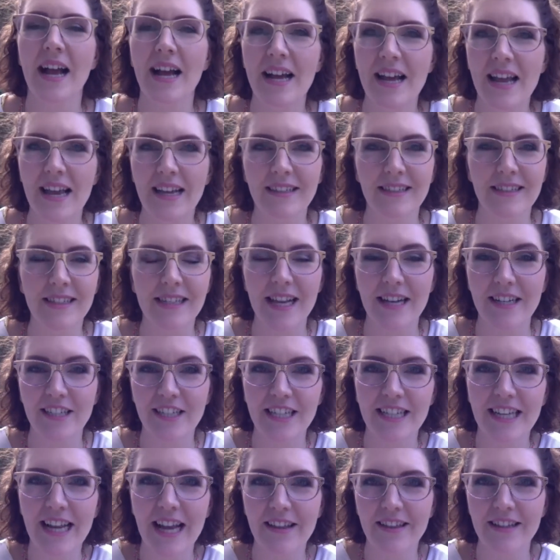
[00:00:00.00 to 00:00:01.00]
and just
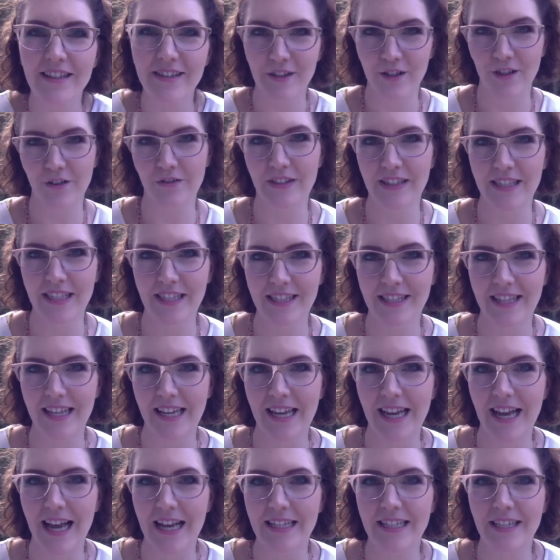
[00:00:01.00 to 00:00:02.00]
check out the services
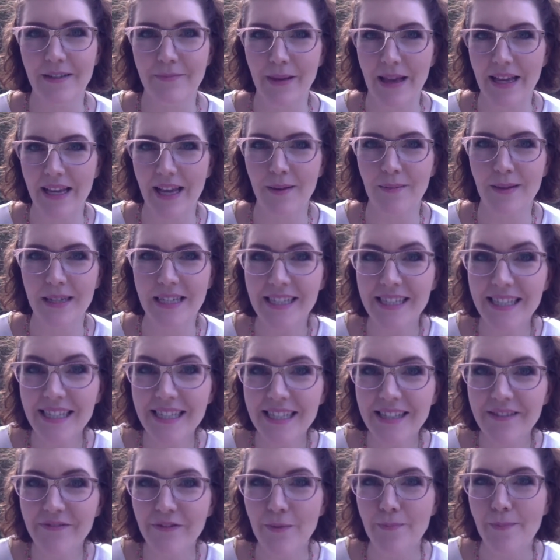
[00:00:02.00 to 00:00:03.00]
there under makeup
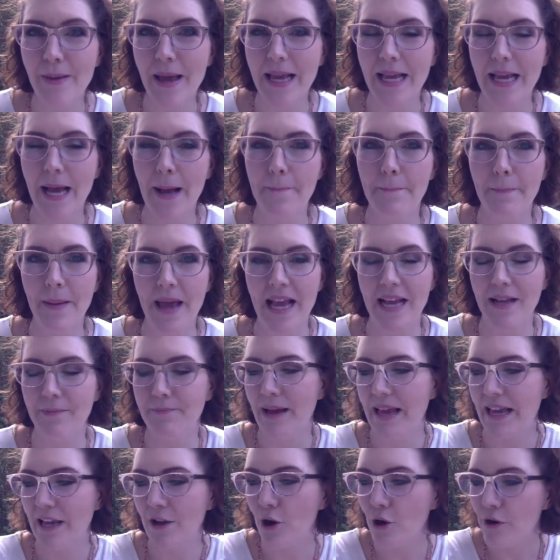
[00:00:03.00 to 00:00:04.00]
lessons for makeup bag
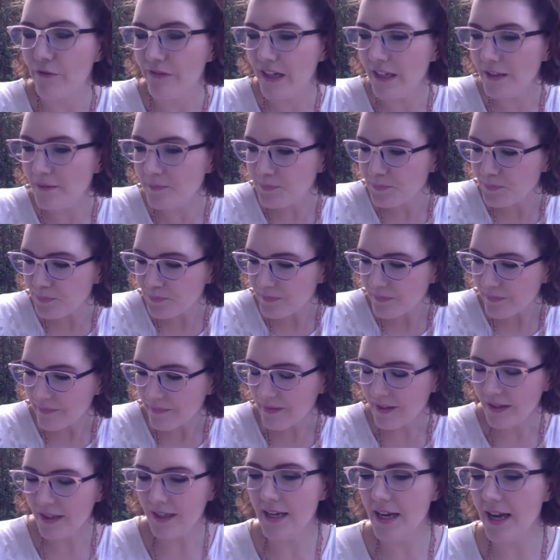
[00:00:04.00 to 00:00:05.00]
makeover.
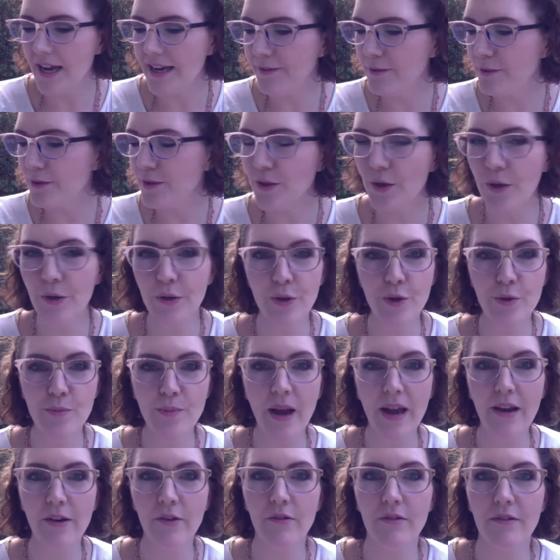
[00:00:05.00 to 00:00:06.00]
And also, you
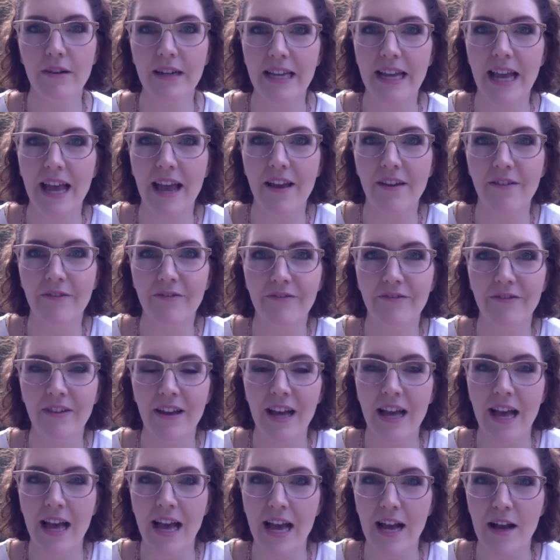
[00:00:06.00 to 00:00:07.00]
might already have
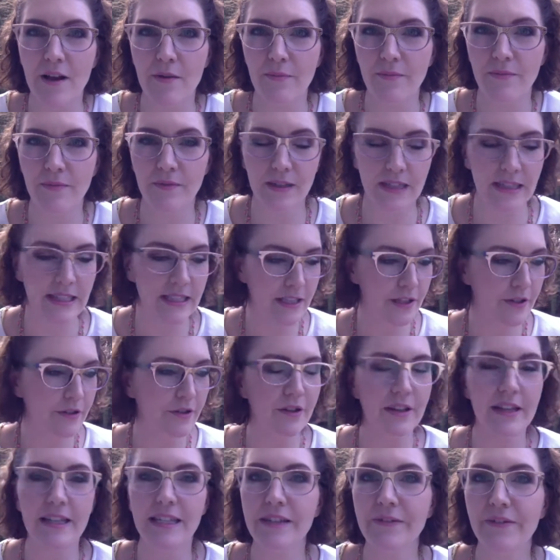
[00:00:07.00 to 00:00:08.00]
clicked
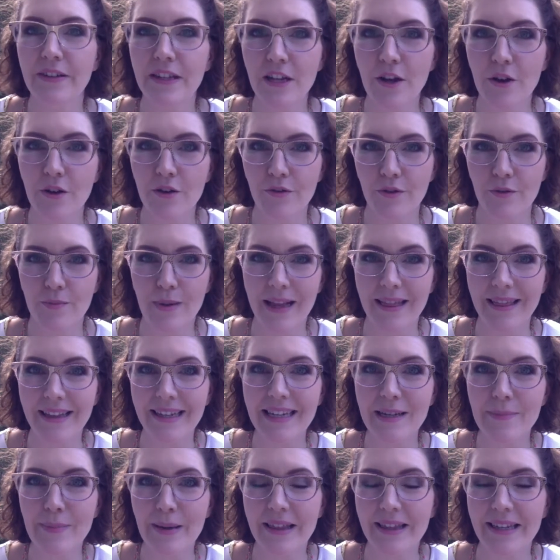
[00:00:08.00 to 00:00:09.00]
through this video through my
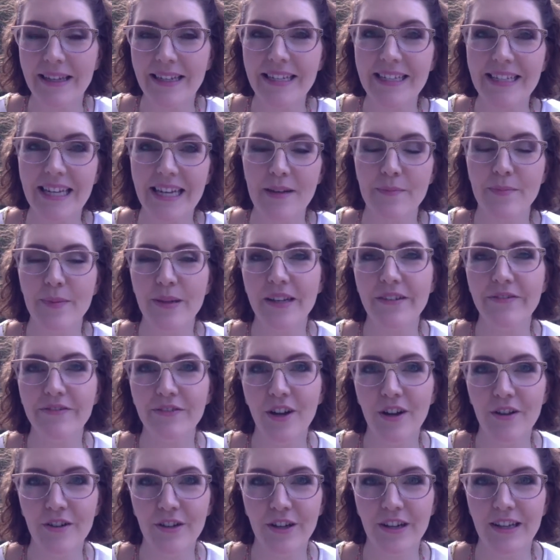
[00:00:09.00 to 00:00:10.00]
Lilybeth letter, but if
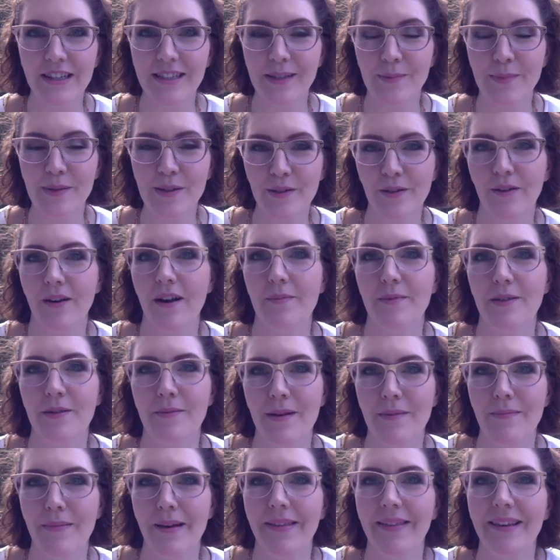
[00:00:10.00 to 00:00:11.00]
not, you can subscribe to
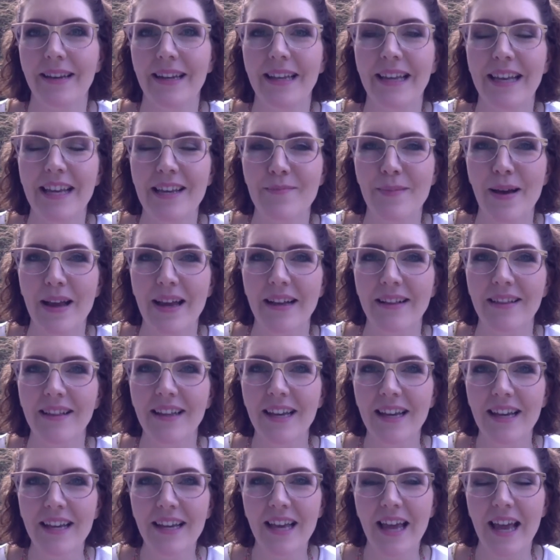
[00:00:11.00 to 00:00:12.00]
my monthly email
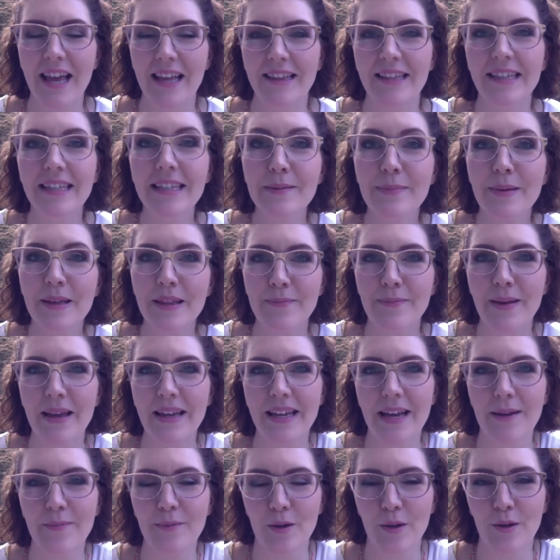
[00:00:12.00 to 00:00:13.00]
at
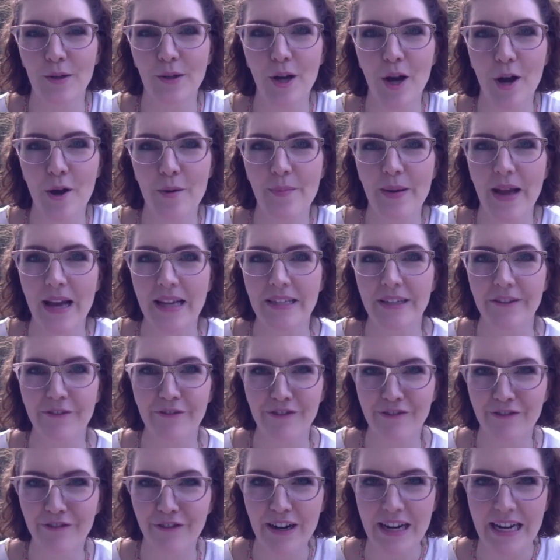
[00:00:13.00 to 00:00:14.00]
lilybethmakeup.com under
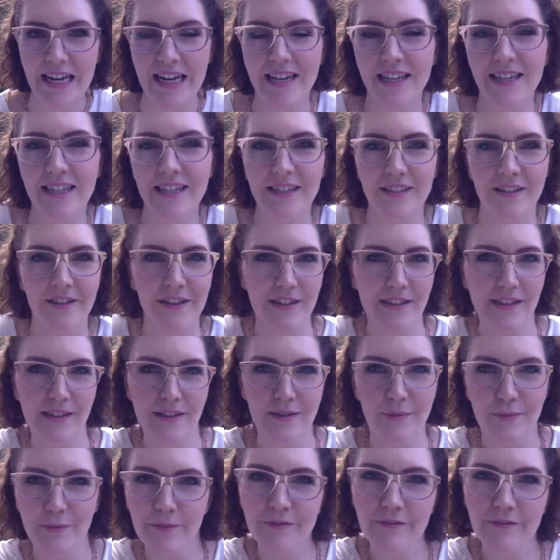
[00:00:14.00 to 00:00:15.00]
free. So there's
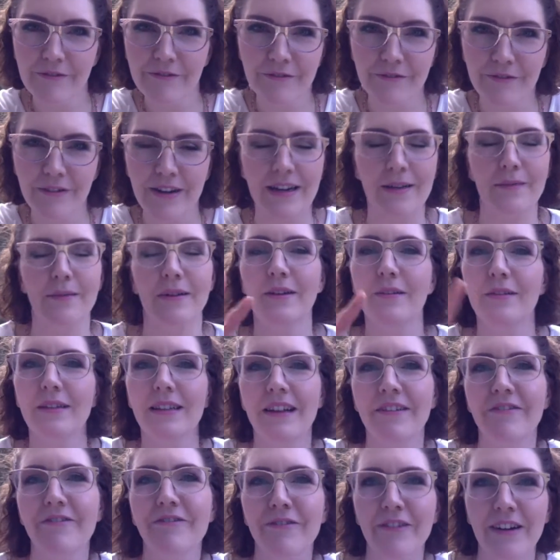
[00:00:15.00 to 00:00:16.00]
this free, we all
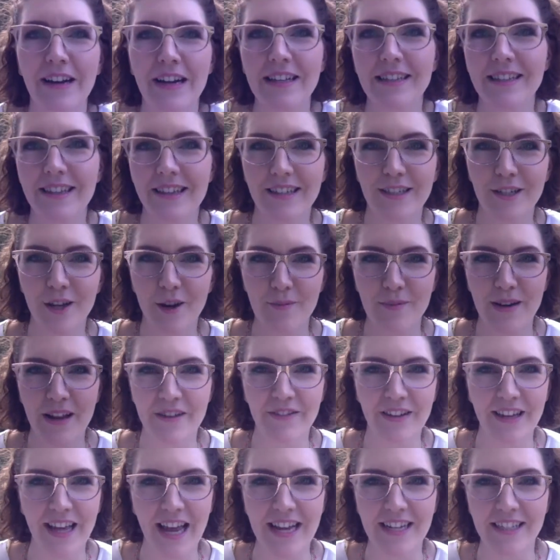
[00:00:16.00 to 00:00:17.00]
love free, it's the top
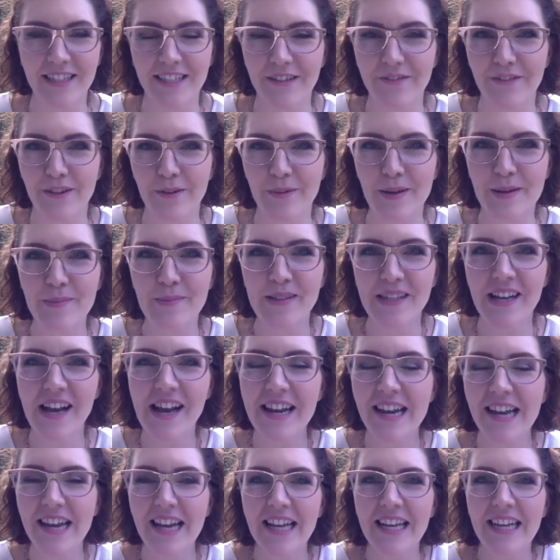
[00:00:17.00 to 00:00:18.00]
navigation of the website.
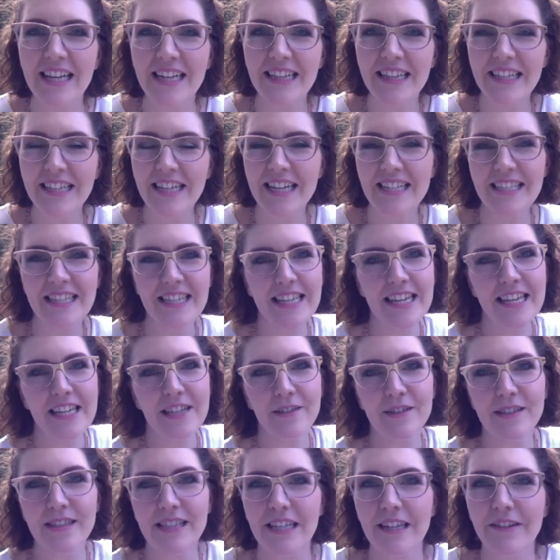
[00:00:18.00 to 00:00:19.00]
Click under there,
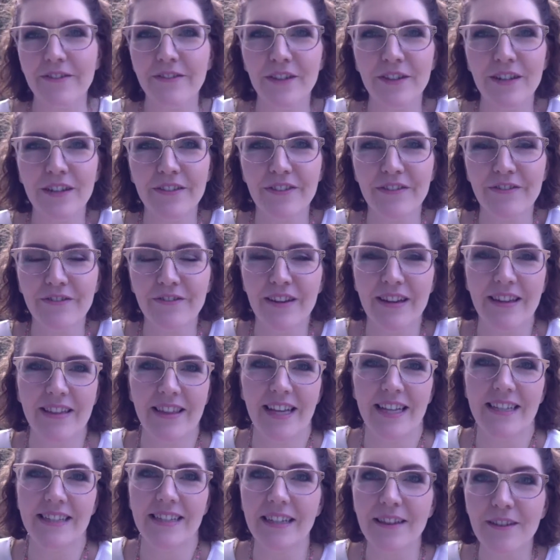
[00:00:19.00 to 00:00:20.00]
you'll see a few different free
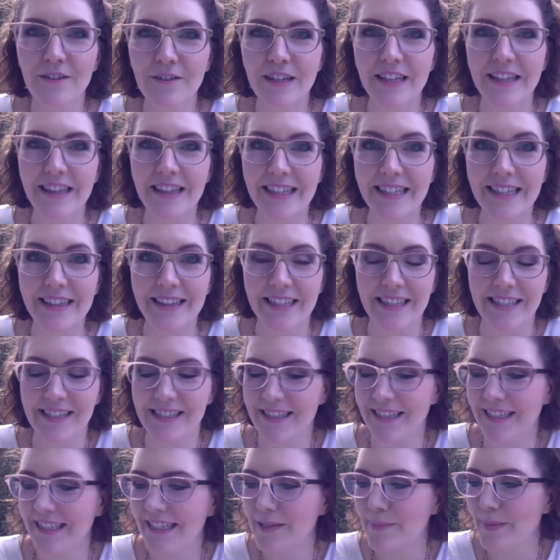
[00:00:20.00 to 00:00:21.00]
things, including
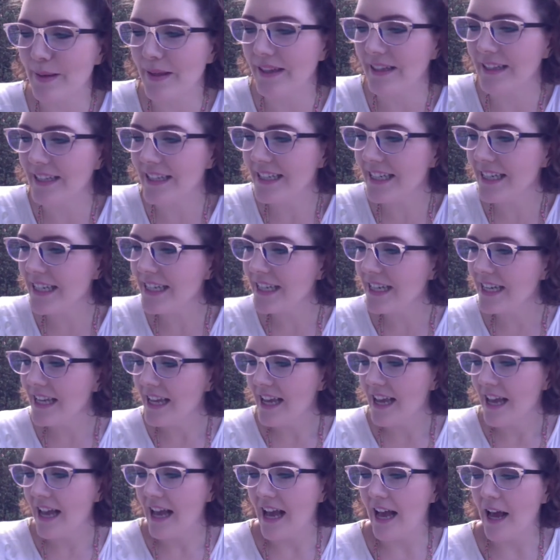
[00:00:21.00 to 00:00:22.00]
this Lilybeth letter,
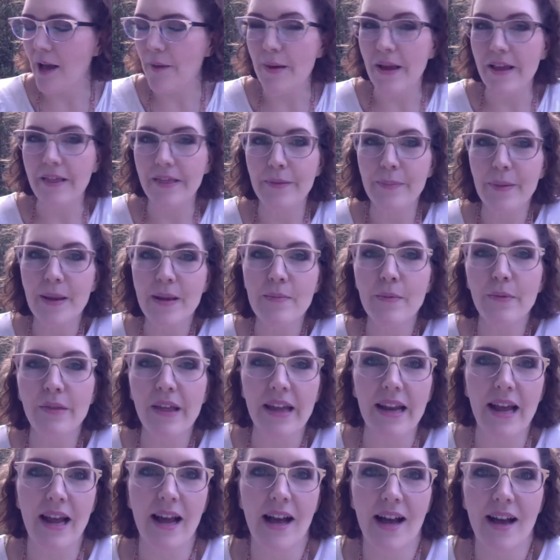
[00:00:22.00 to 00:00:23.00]
and the people
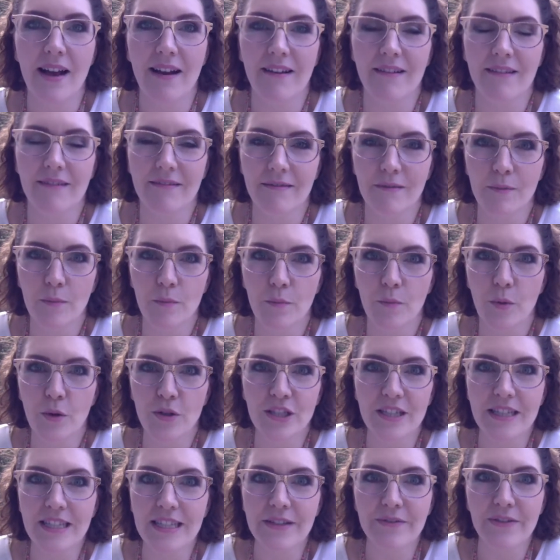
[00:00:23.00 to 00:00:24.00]
that are
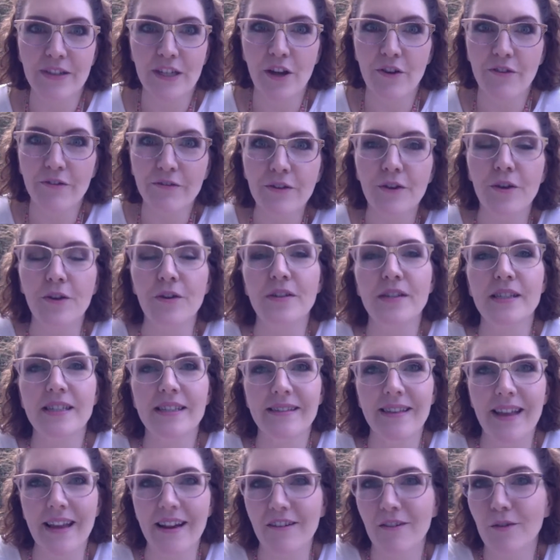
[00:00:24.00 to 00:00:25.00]
watching this video
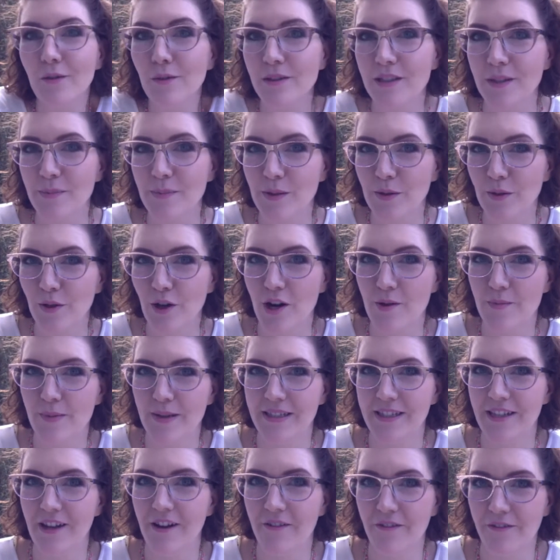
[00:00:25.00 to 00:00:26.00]
first, they're all
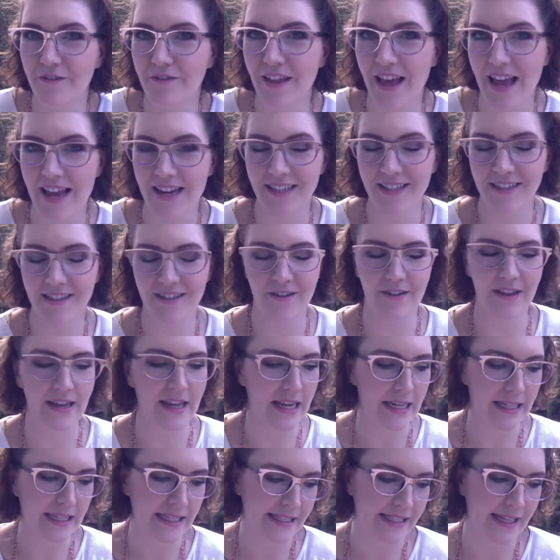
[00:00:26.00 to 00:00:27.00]
subscribers of that, so they
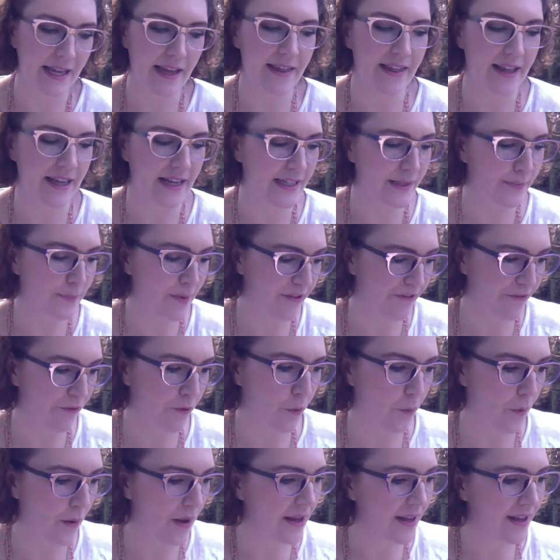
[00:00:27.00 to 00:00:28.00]
get to see things
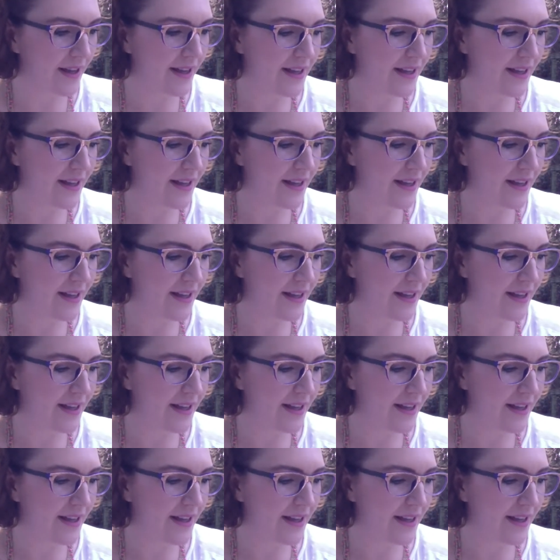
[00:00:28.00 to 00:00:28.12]
before